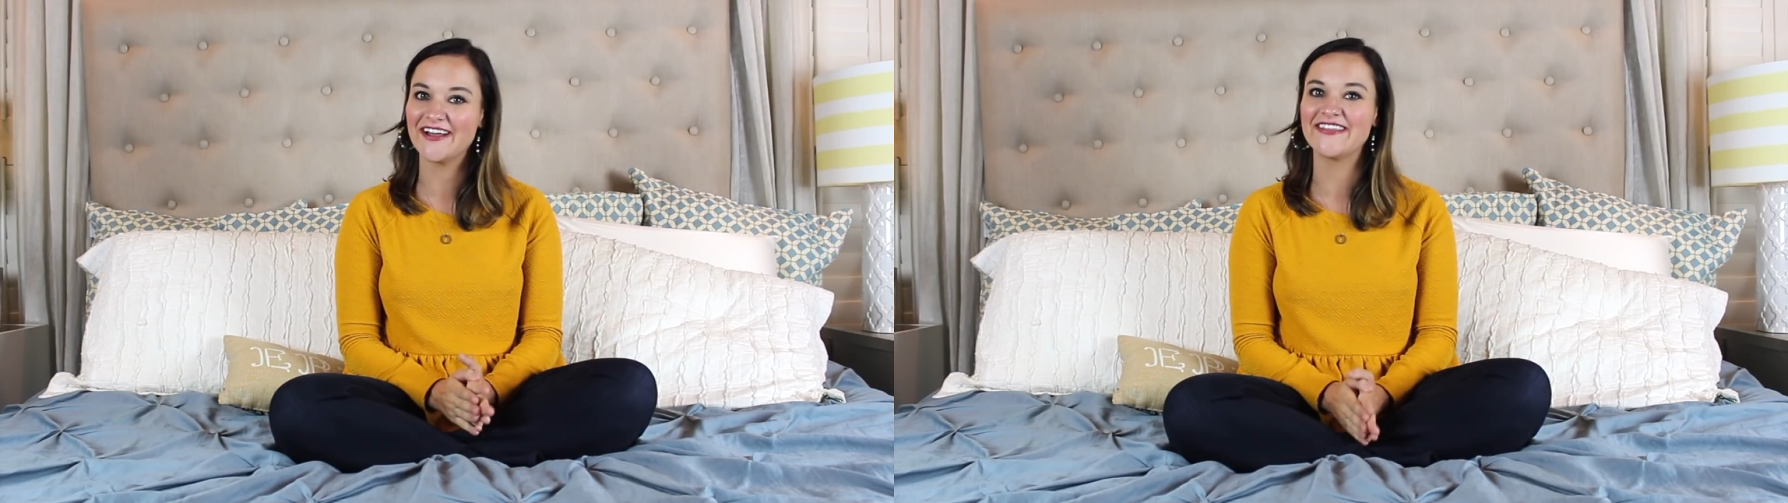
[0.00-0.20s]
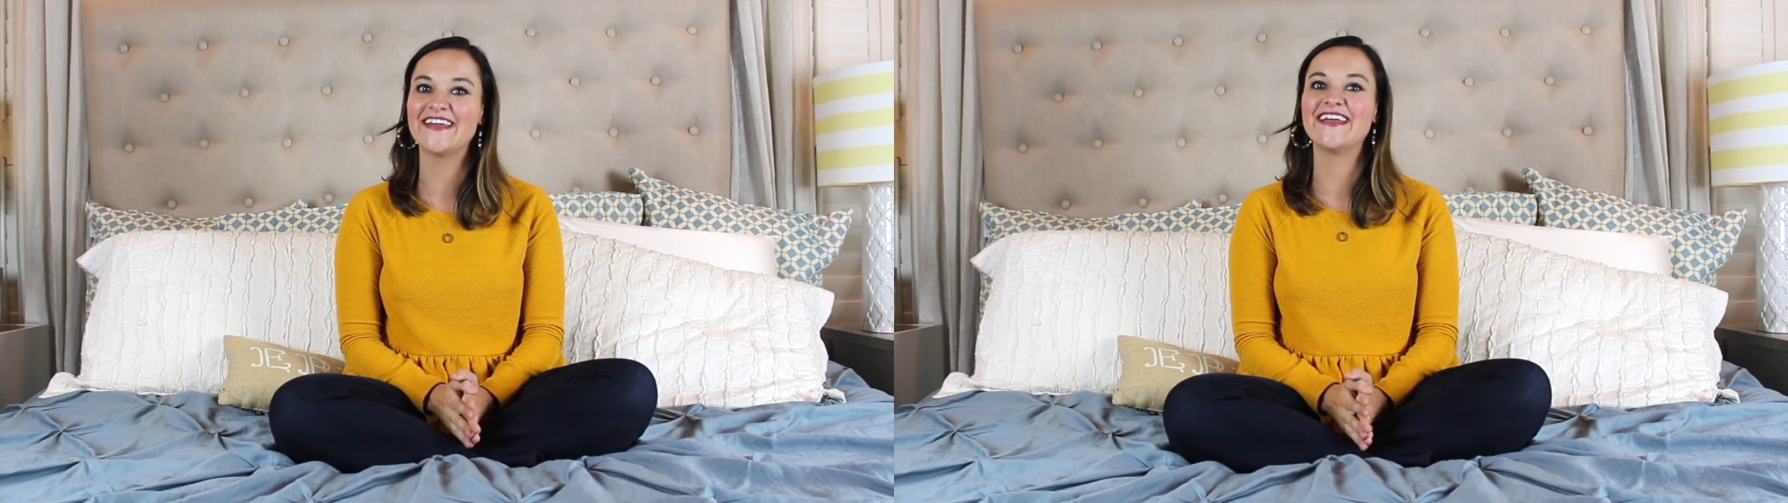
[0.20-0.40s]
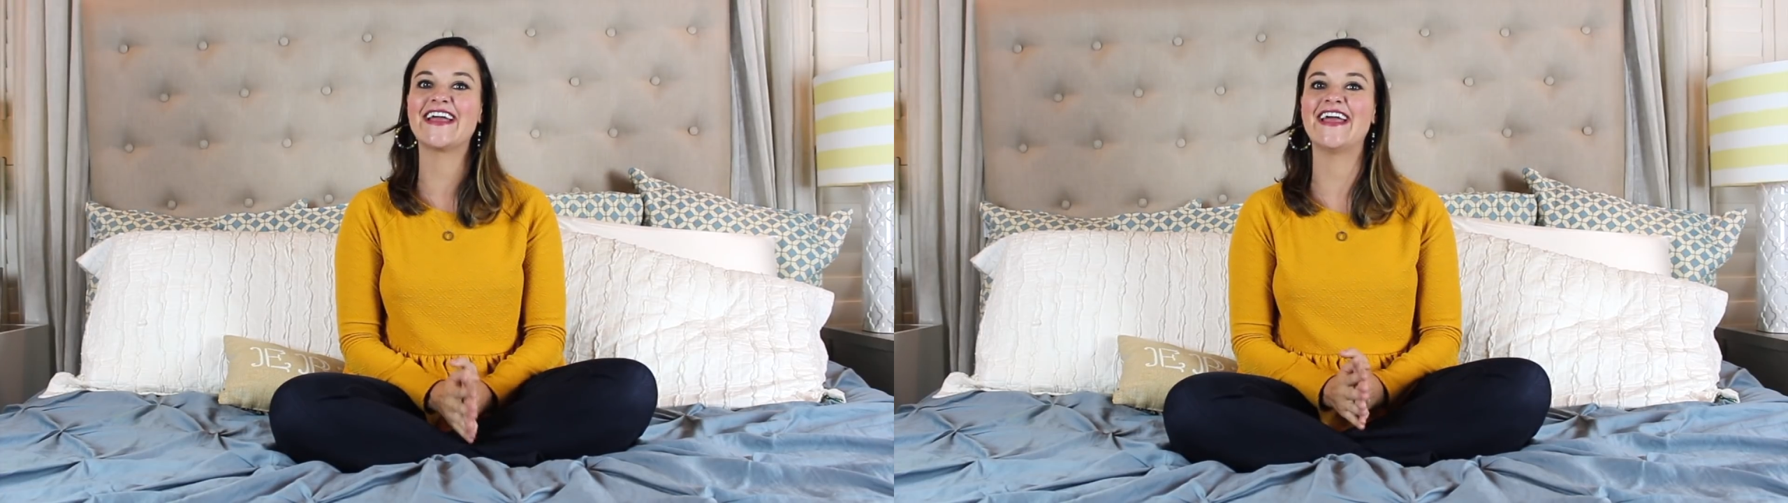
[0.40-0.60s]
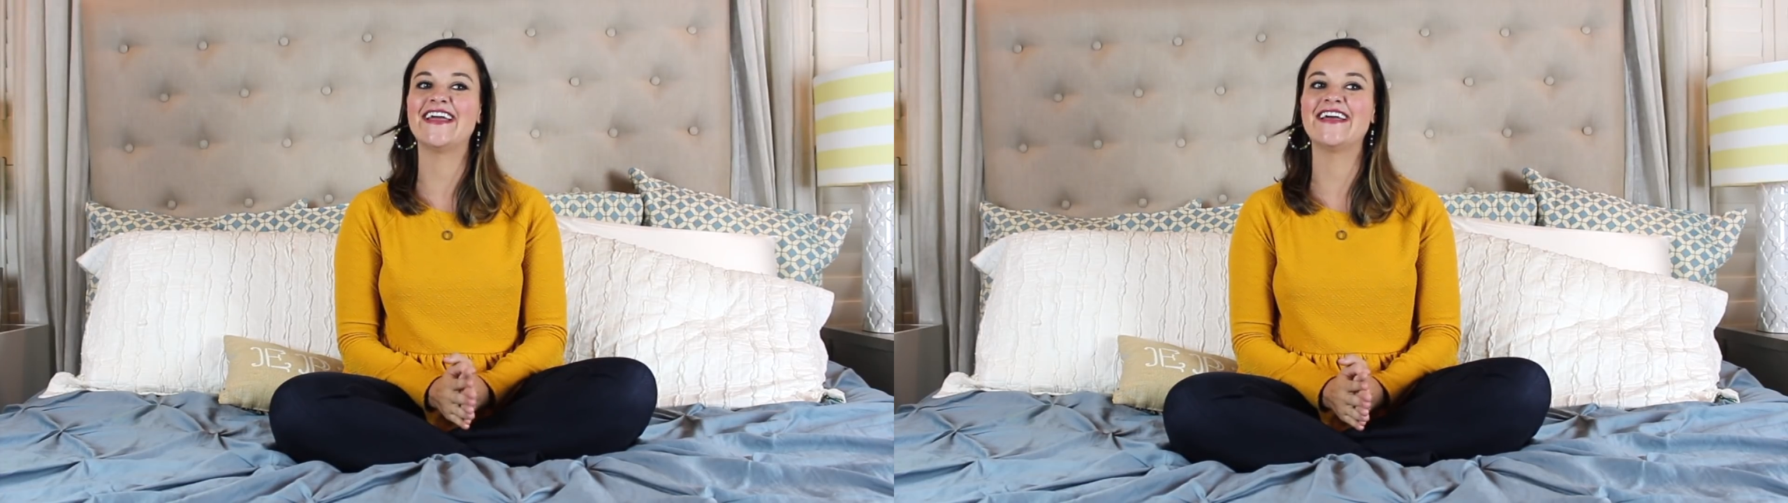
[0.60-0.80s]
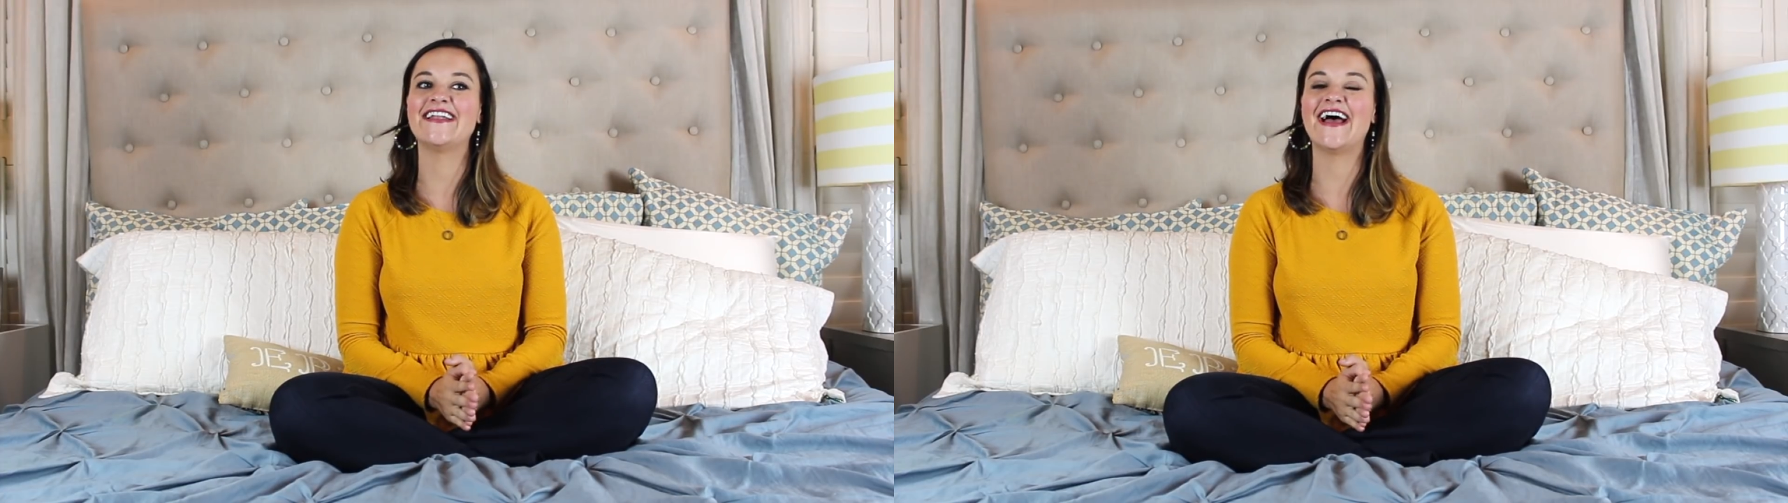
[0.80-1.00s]
I think,
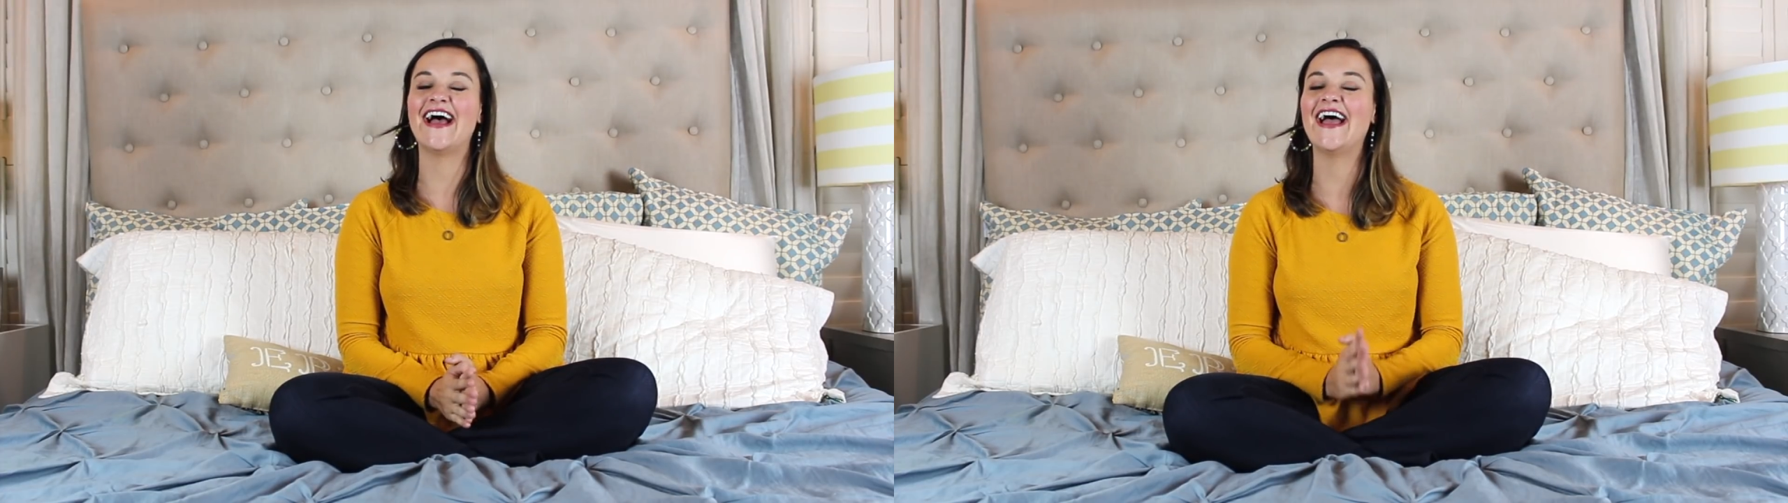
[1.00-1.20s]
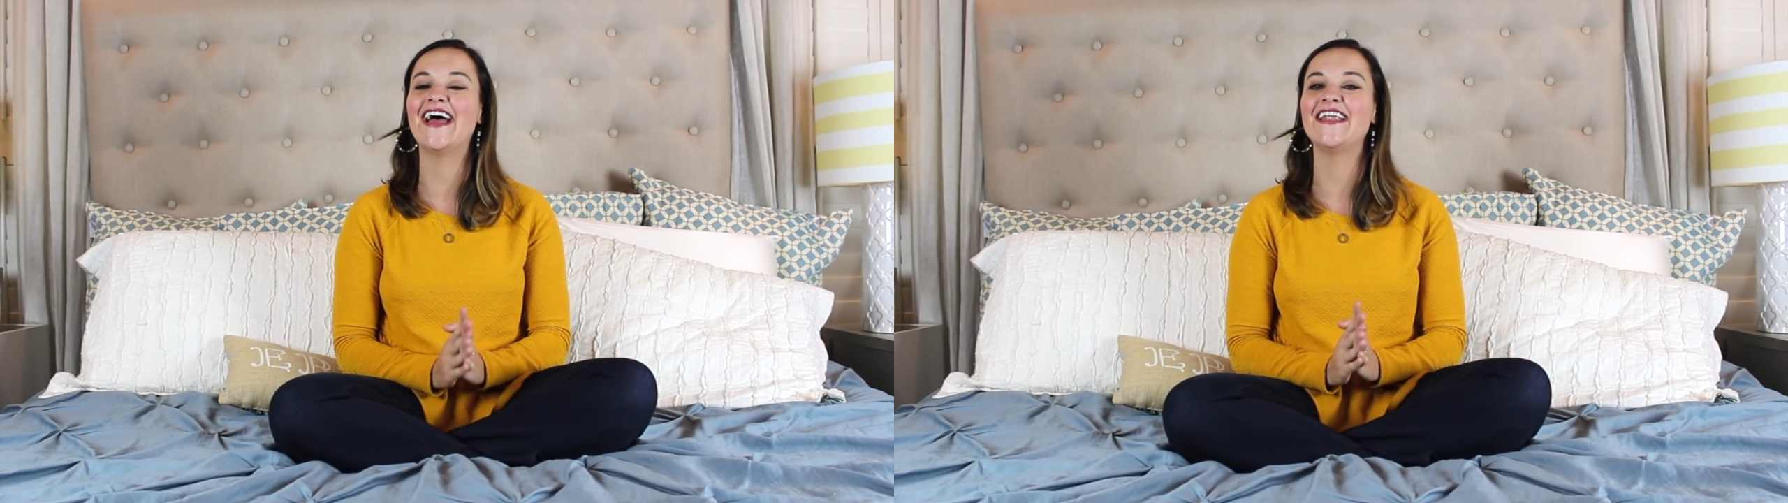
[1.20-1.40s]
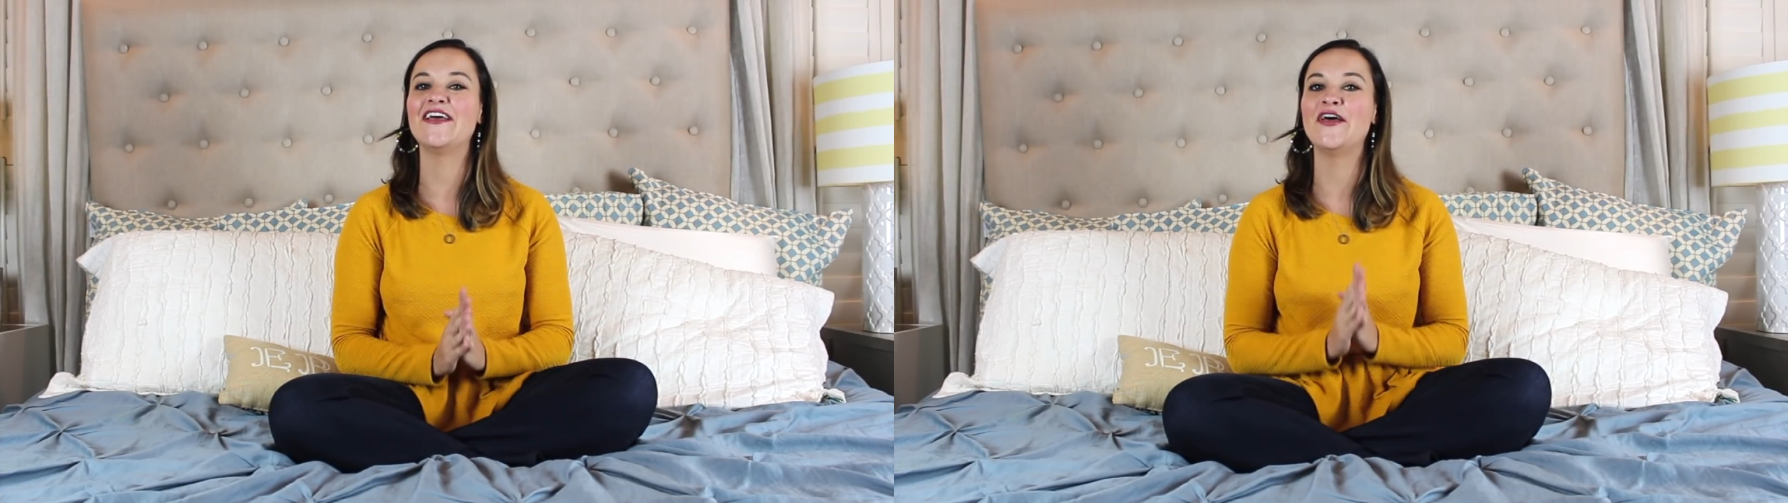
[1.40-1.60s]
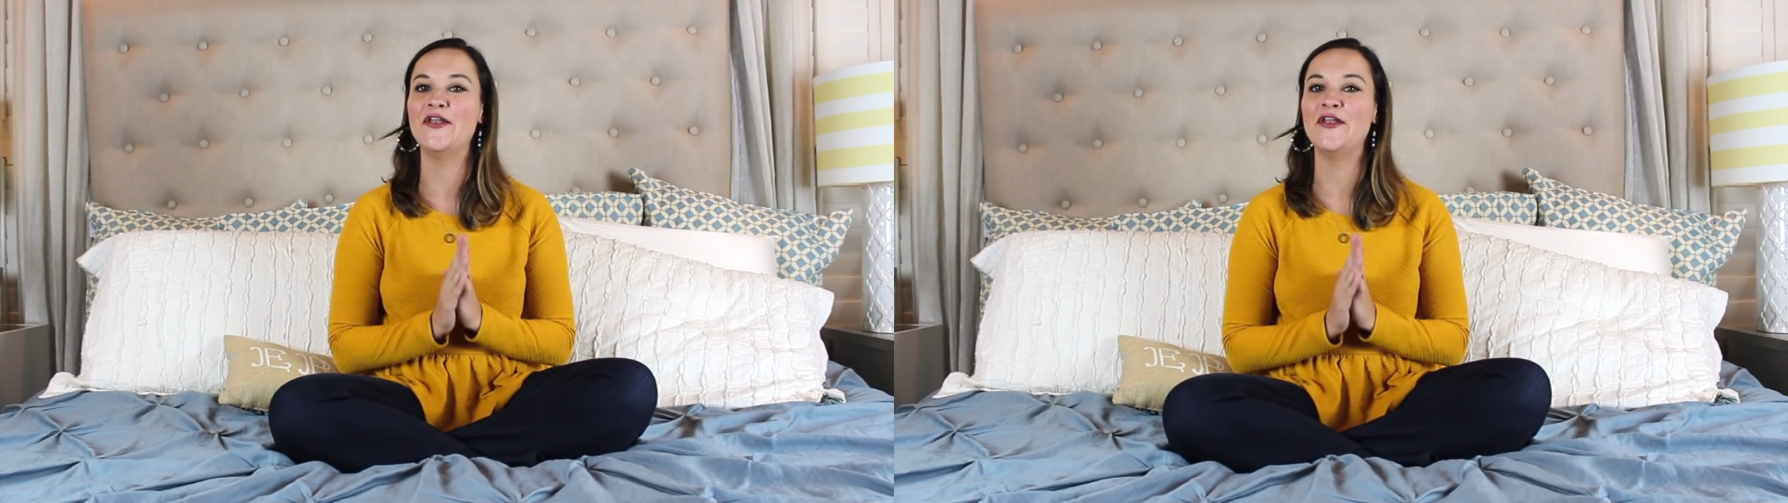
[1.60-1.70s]
and I had